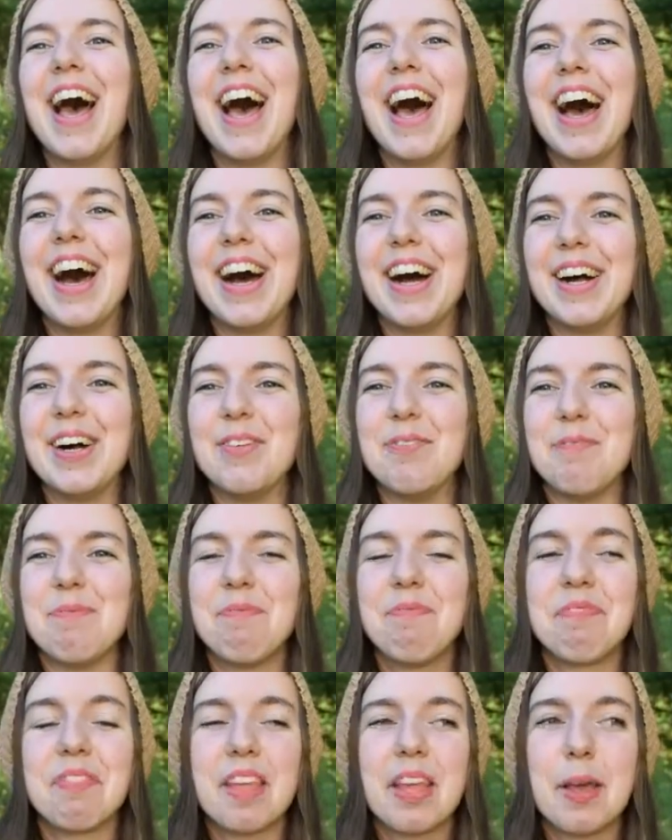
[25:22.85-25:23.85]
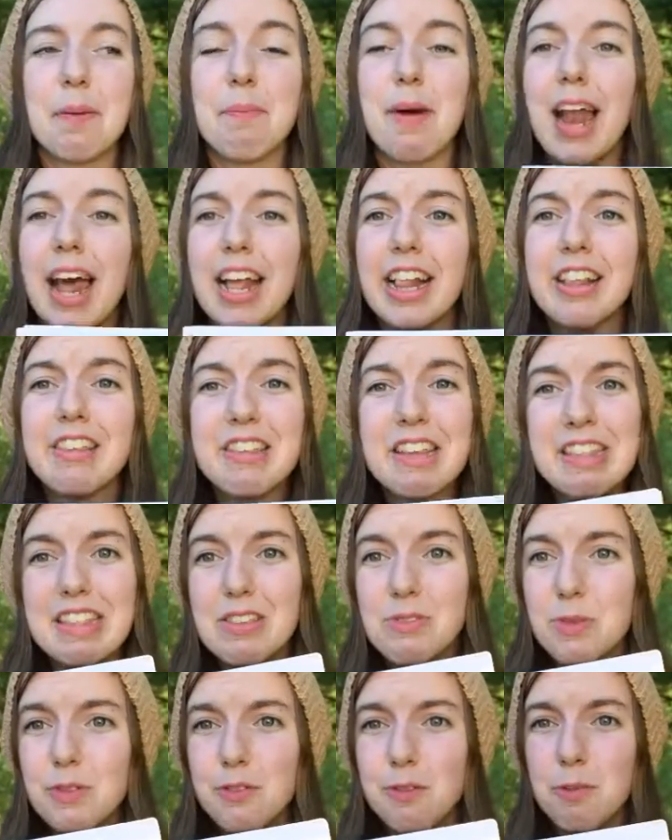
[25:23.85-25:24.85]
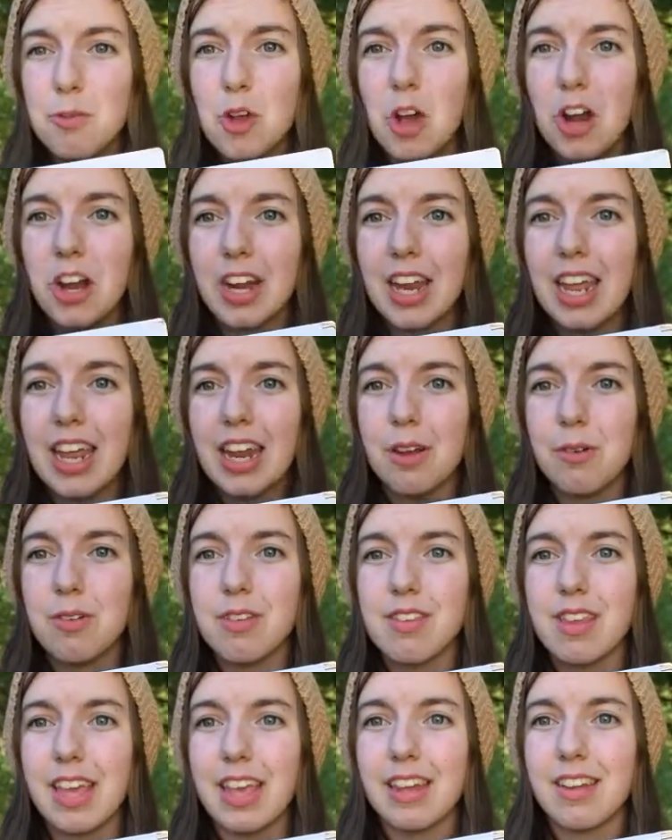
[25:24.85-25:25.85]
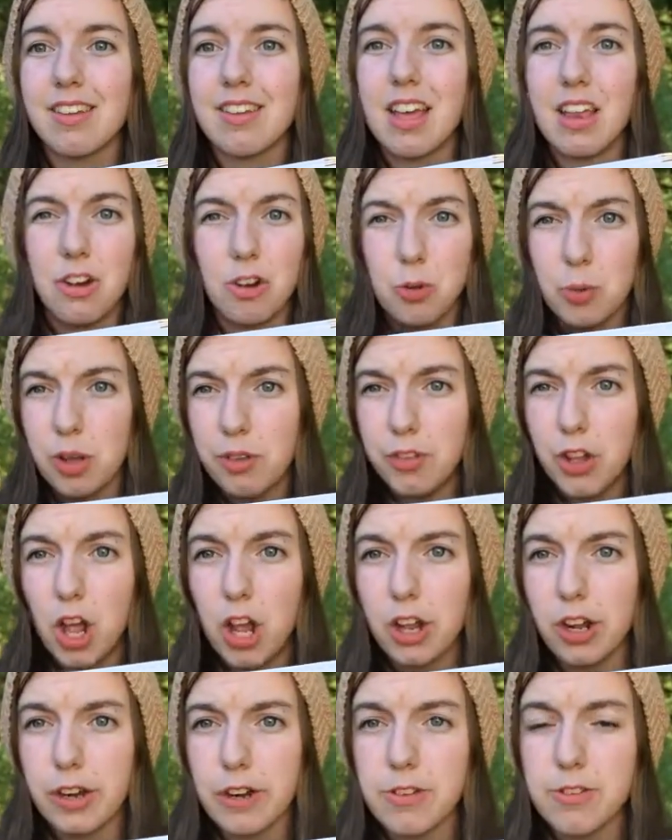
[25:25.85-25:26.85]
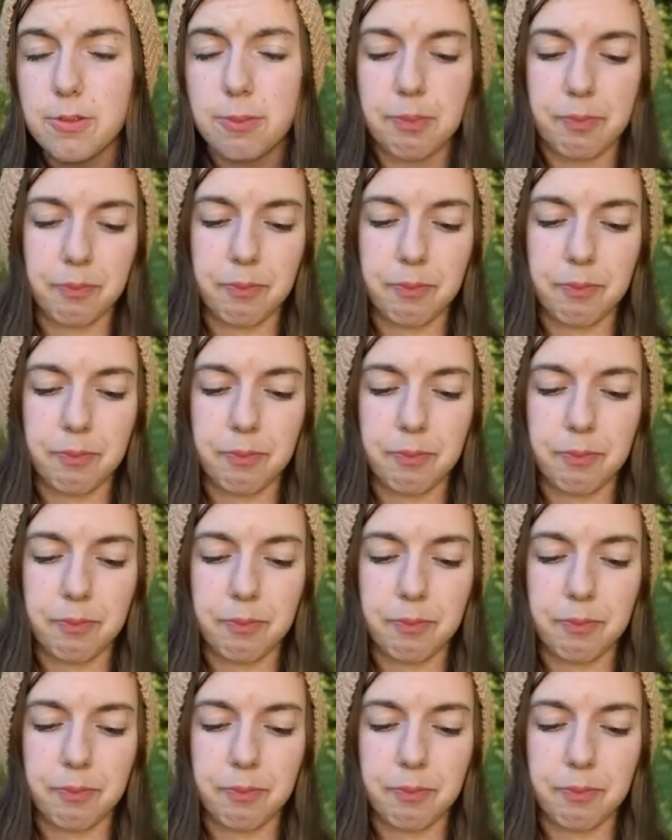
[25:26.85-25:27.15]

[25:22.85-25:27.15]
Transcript: But I just got this one from Target. It was like $10 or $12.